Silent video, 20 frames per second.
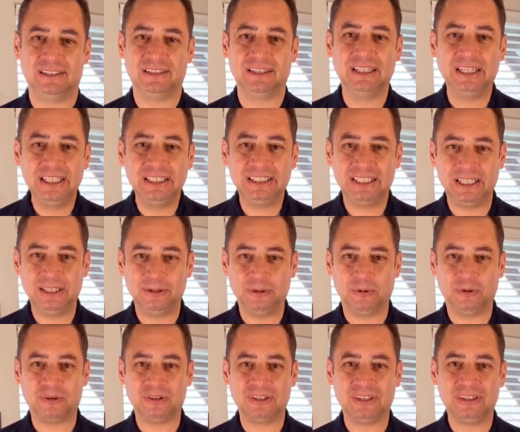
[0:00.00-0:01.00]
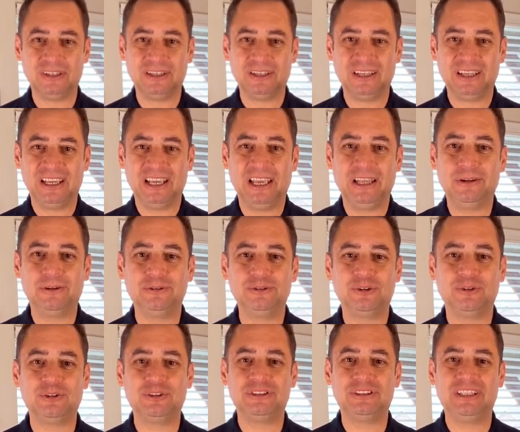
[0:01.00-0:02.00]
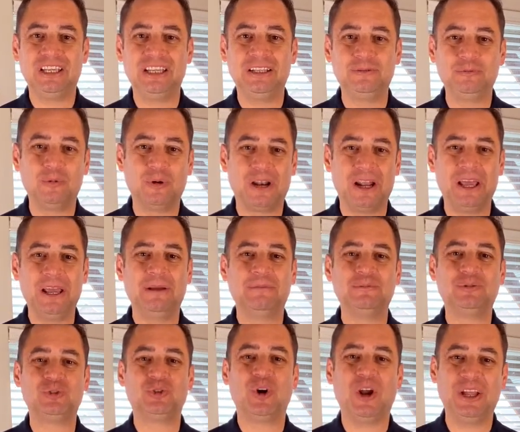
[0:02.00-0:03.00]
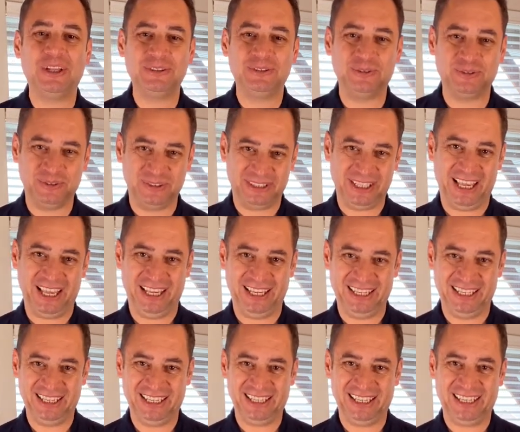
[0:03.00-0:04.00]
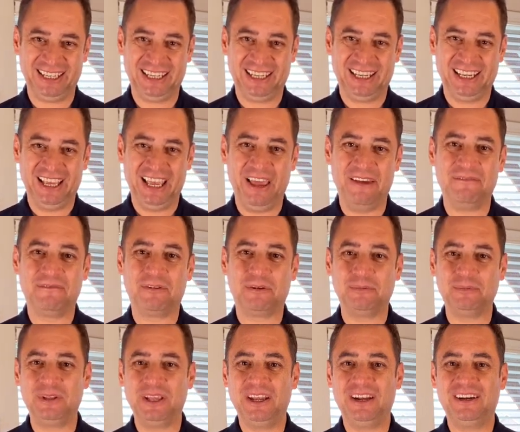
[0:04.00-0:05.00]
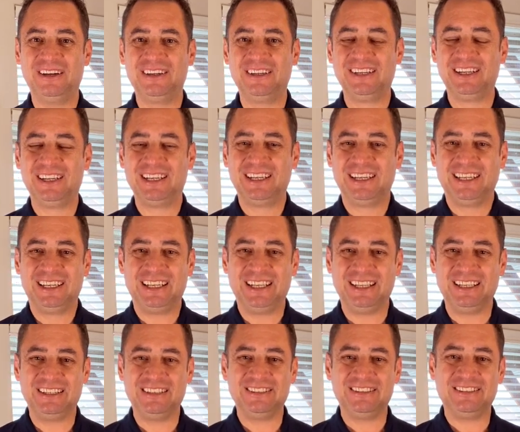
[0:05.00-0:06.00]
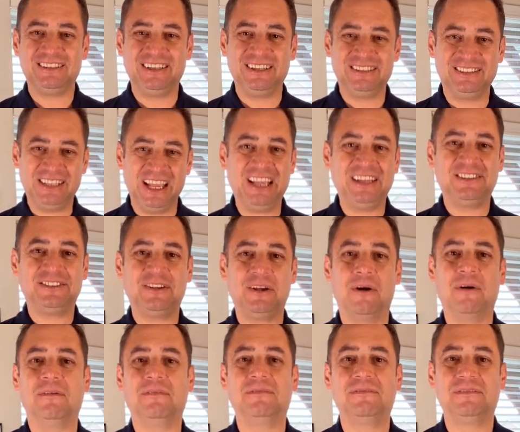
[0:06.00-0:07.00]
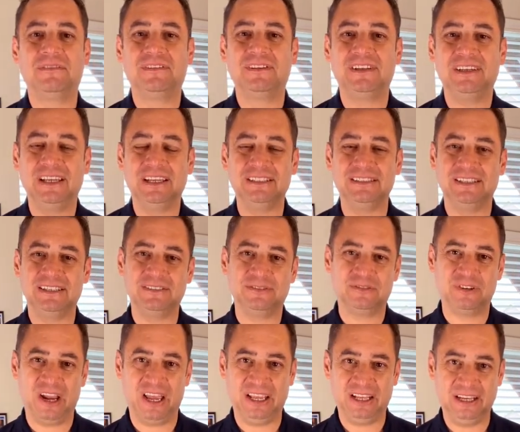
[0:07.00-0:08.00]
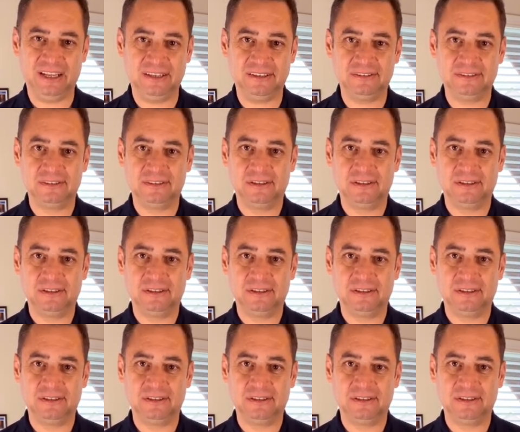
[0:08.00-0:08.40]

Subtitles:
Lord, and understand what I am trying to say. And from there, he takes off in this writing.